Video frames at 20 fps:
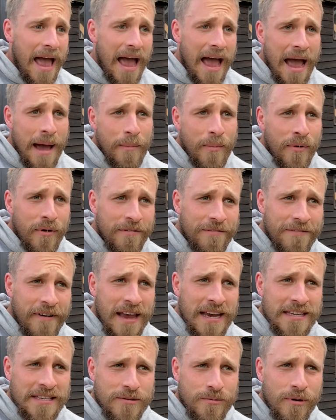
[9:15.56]
and we're
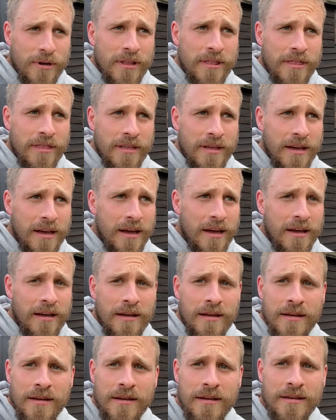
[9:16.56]
faced with
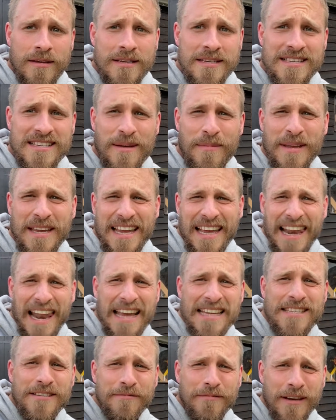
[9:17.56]
something
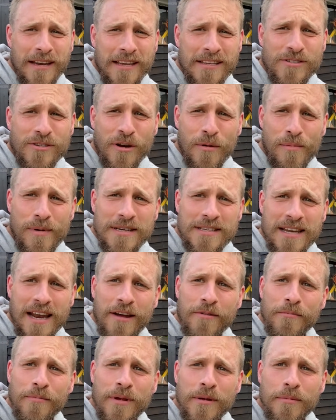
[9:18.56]
collectively, it sort of brings it
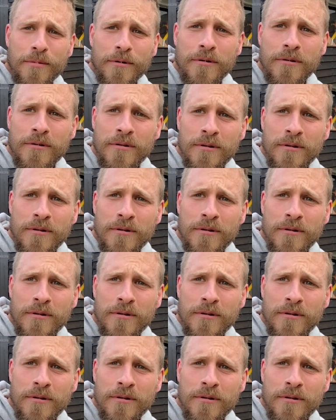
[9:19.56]
out in people.